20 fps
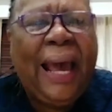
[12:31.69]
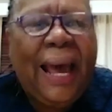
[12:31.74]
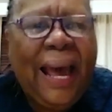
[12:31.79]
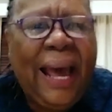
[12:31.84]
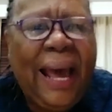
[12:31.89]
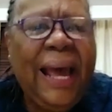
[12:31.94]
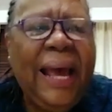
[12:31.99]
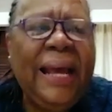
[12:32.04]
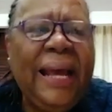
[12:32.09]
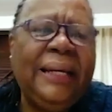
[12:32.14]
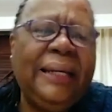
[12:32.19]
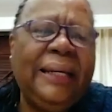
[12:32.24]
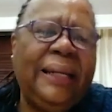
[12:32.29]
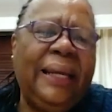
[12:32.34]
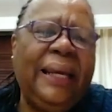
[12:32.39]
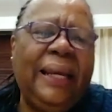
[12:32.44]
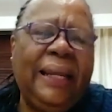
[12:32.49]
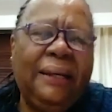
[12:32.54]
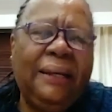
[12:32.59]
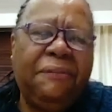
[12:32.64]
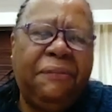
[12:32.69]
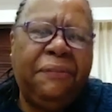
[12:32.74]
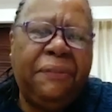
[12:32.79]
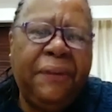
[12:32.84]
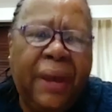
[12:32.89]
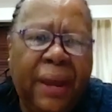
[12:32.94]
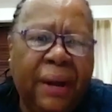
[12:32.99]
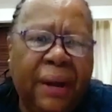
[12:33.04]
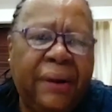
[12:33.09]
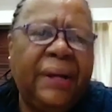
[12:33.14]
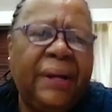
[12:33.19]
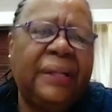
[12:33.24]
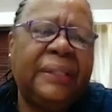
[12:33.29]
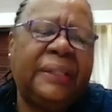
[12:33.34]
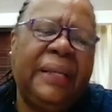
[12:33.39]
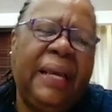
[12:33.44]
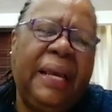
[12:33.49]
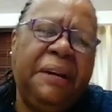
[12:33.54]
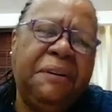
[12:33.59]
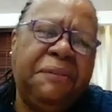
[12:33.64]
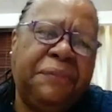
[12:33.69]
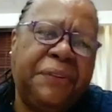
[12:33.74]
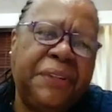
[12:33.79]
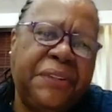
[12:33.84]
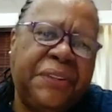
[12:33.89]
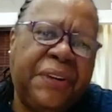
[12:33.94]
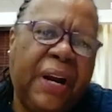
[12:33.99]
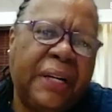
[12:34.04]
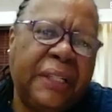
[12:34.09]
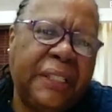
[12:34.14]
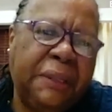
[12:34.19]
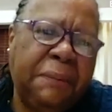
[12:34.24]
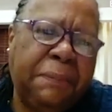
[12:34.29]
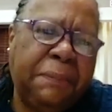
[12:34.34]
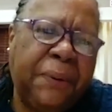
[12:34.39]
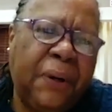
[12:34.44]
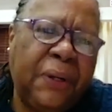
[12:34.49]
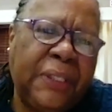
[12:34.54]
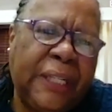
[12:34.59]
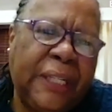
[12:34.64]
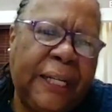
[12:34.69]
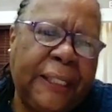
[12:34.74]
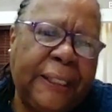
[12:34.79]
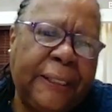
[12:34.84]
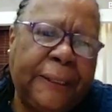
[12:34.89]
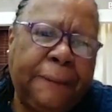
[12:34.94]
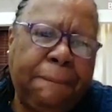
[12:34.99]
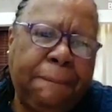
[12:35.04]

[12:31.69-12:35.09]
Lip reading: and in various infrastructure projects.